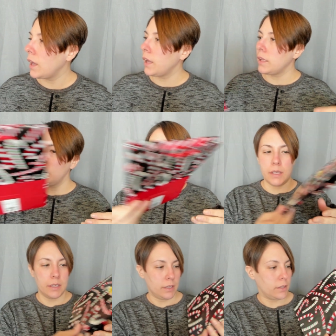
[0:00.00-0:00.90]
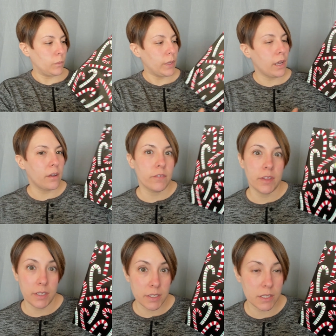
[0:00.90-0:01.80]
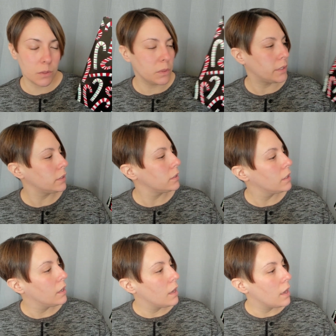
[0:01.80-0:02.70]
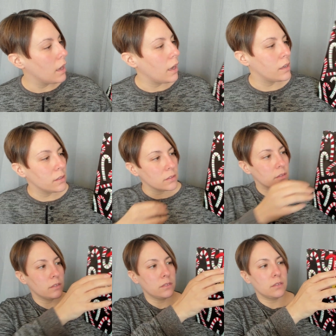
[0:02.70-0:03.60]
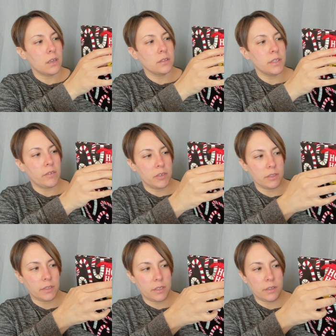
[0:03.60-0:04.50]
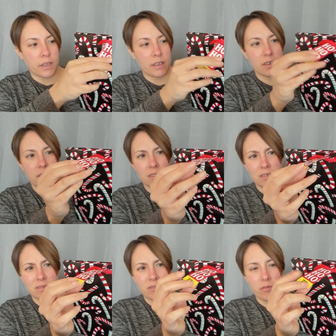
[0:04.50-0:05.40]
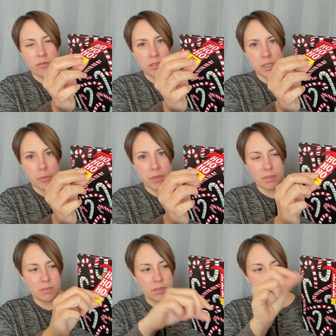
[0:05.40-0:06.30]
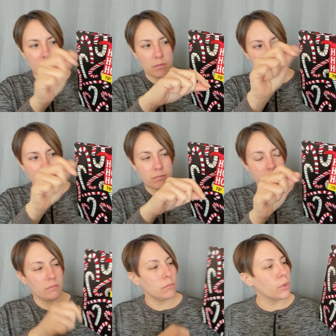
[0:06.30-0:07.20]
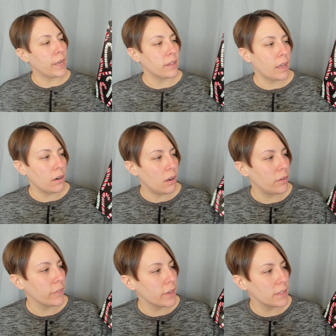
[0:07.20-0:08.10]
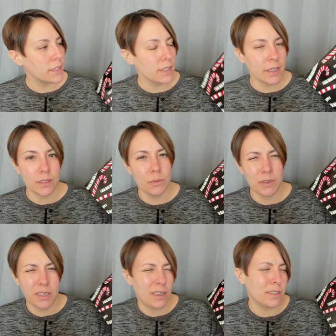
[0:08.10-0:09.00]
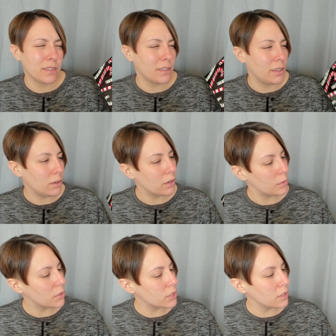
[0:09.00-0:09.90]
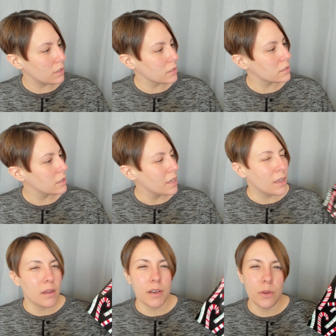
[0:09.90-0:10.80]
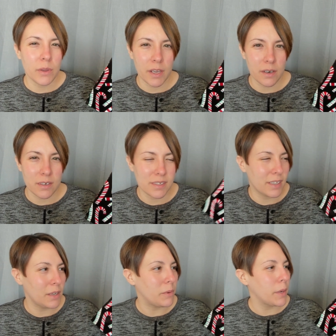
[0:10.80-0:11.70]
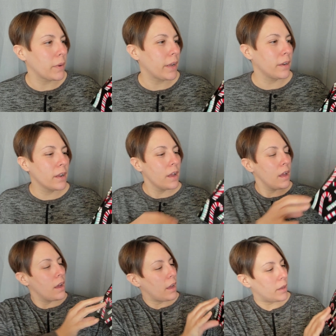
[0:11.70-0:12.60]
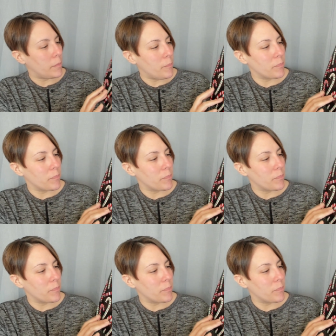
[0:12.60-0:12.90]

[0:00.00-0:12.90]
And then we have this one. I'll definitely like flip, like break that off, because it's like nobody needs to know how much it costs, and who cares anyway, right? Um,